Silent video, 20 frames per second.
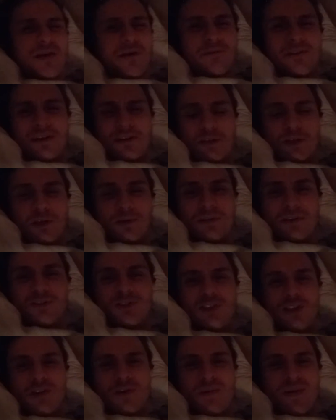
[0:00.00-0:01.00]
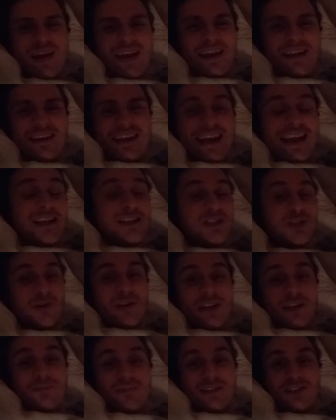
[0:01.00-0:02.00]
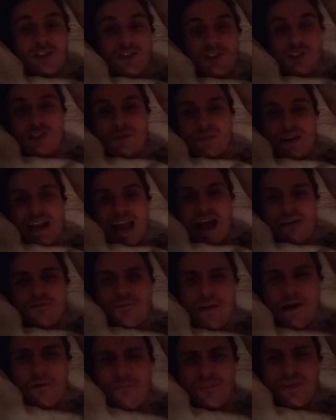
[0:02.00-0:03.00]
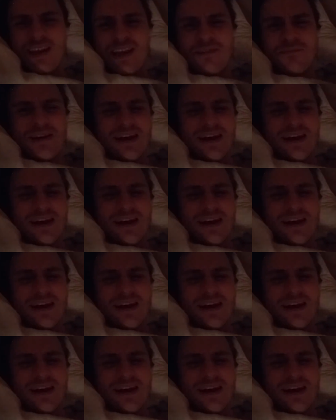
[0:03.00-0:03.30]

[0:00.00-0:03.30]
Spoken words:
that would encourage you, and answer any questions you might have about me,